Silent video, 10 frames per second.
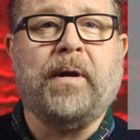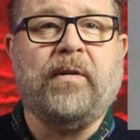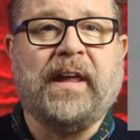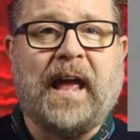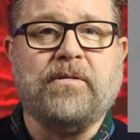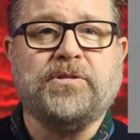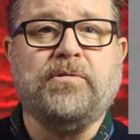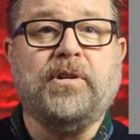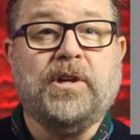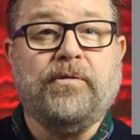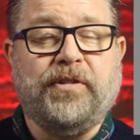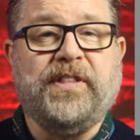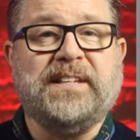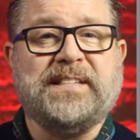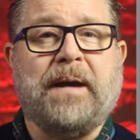Borough Council for
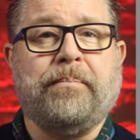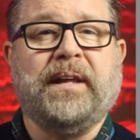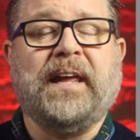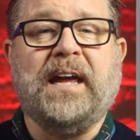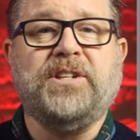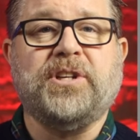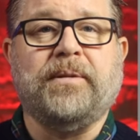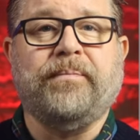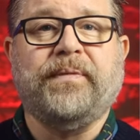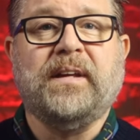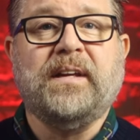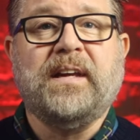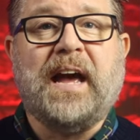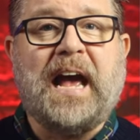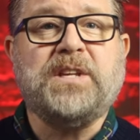this application.
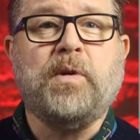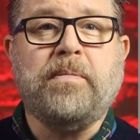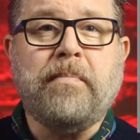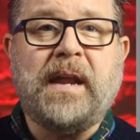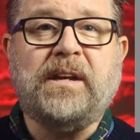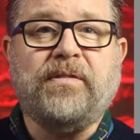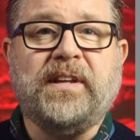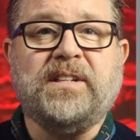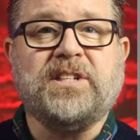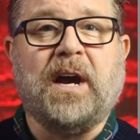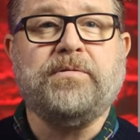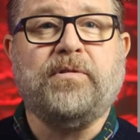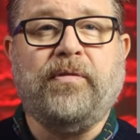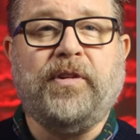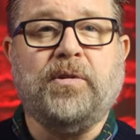As with many of these types of
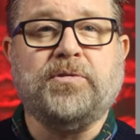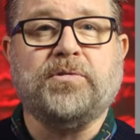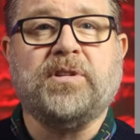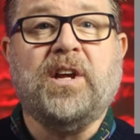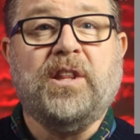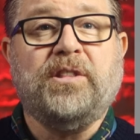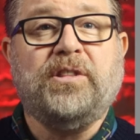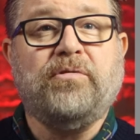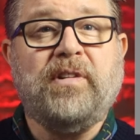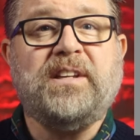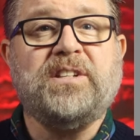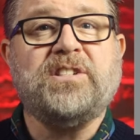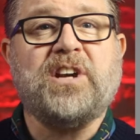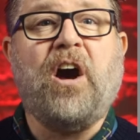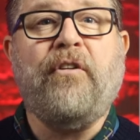refusals, the
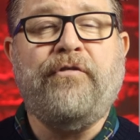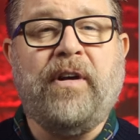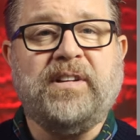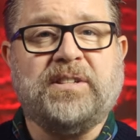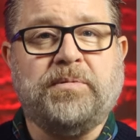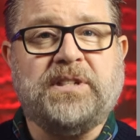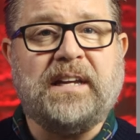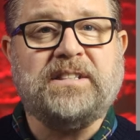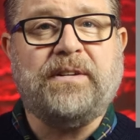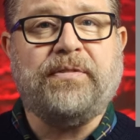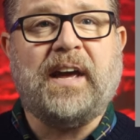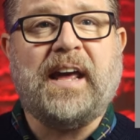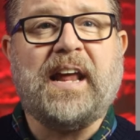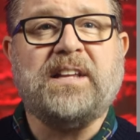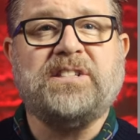reasons are very subjective
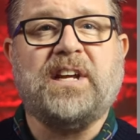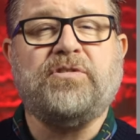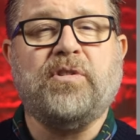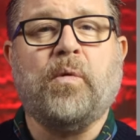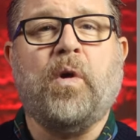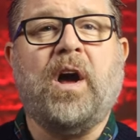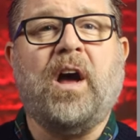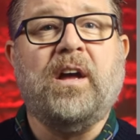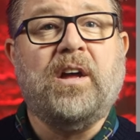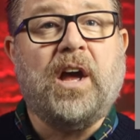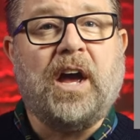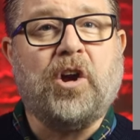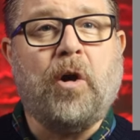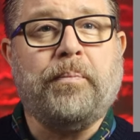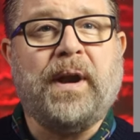and as such require a
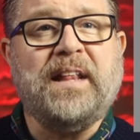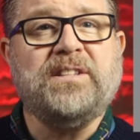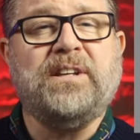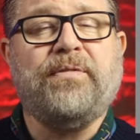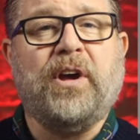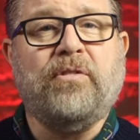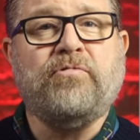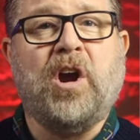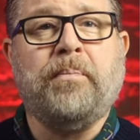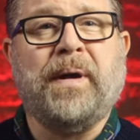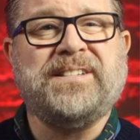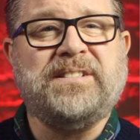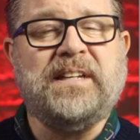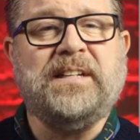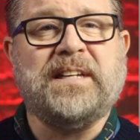comprehensive and
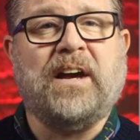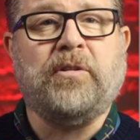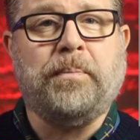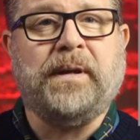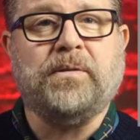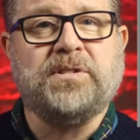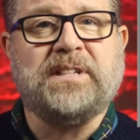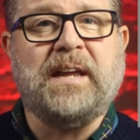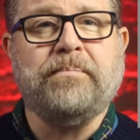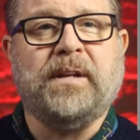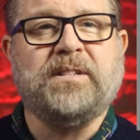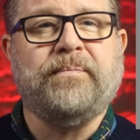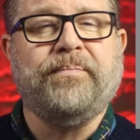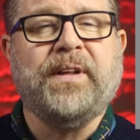robust detailed appeal statement.